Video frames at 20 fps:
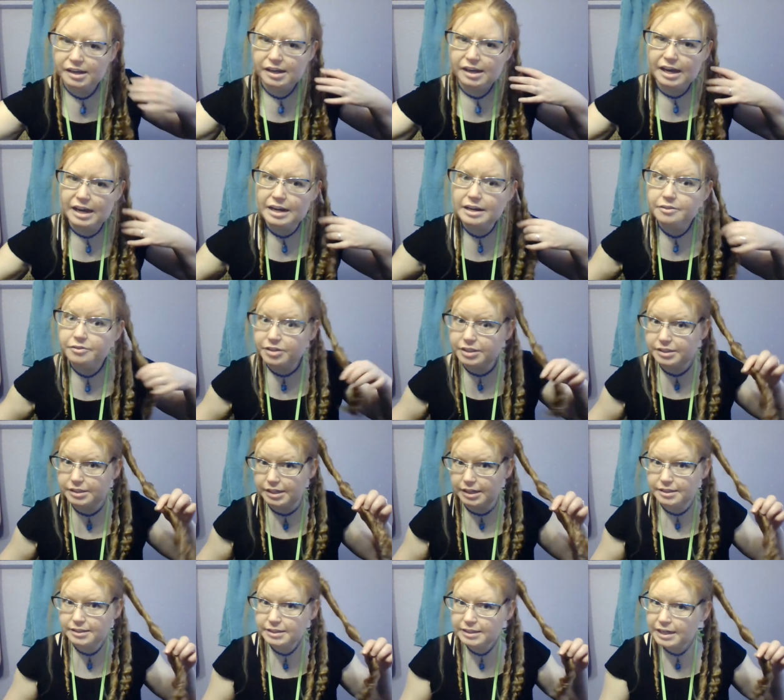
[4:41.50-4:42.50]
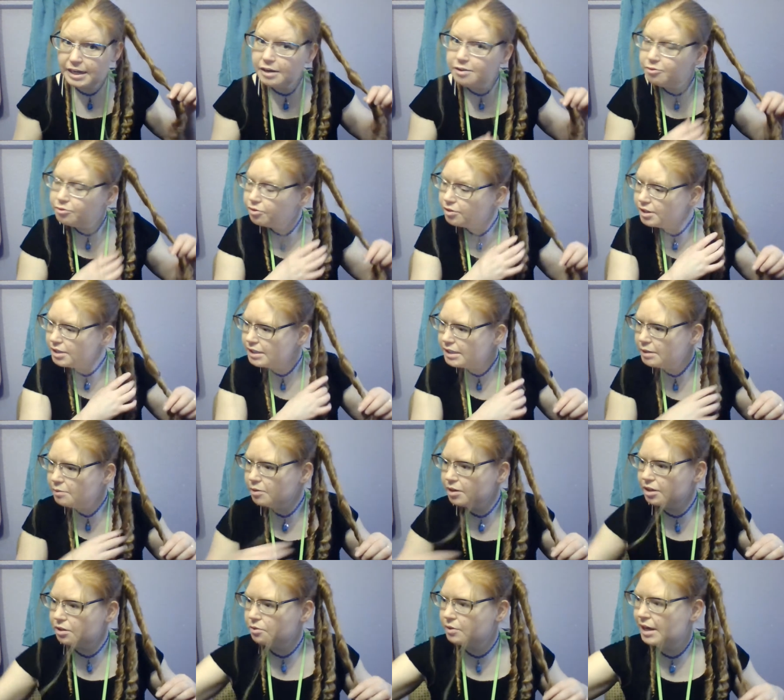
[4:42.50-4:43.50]
And if it does get frizzy,
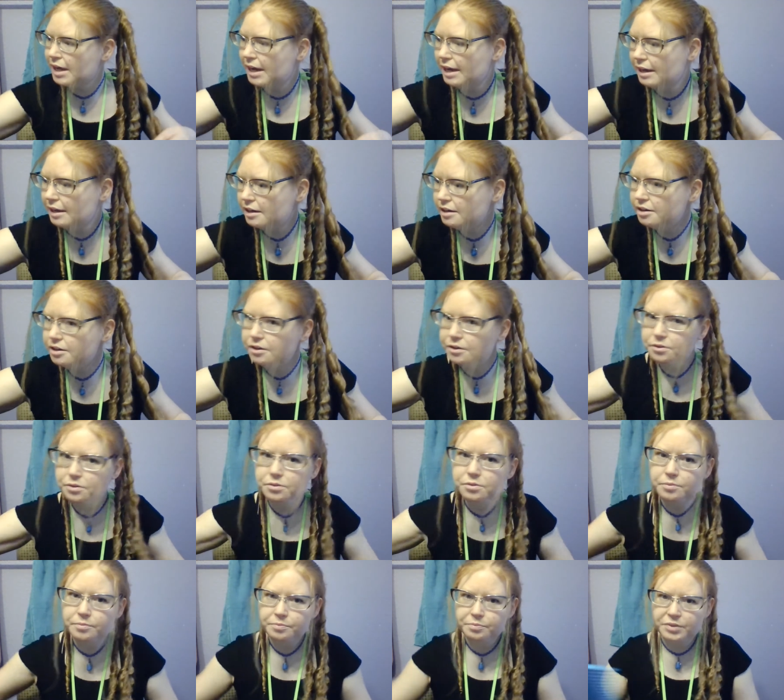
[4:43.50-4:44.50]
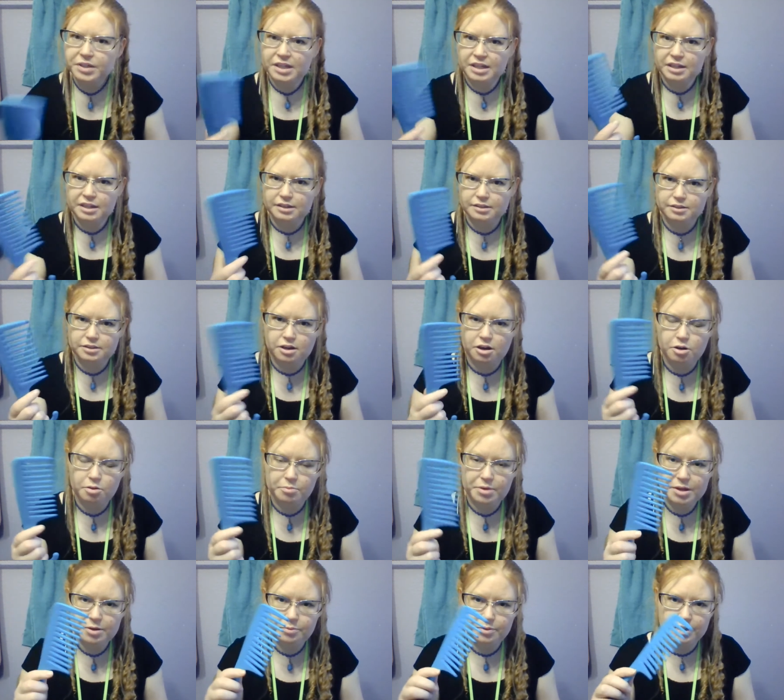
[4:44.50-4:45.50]
what you can do is comb
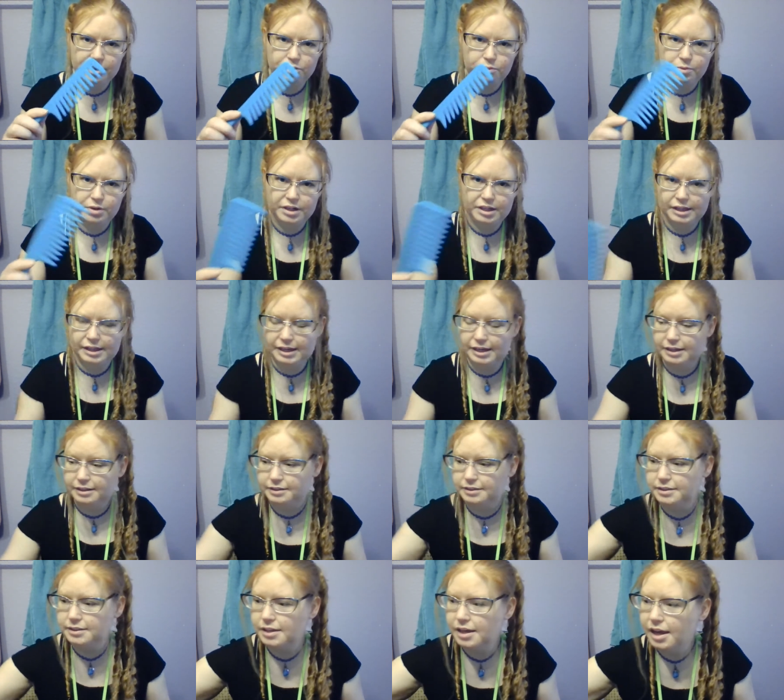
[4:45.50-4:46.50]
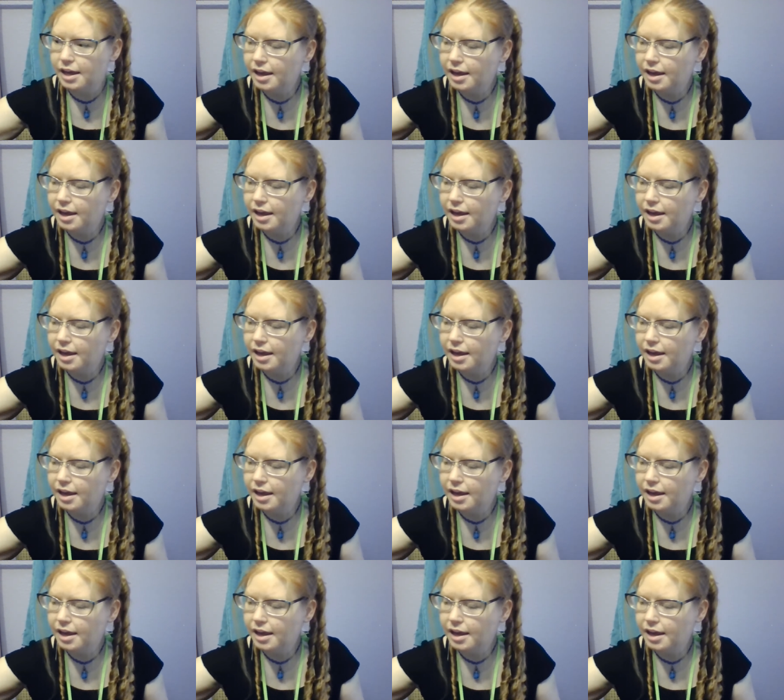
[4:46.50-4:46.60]
it with one of these,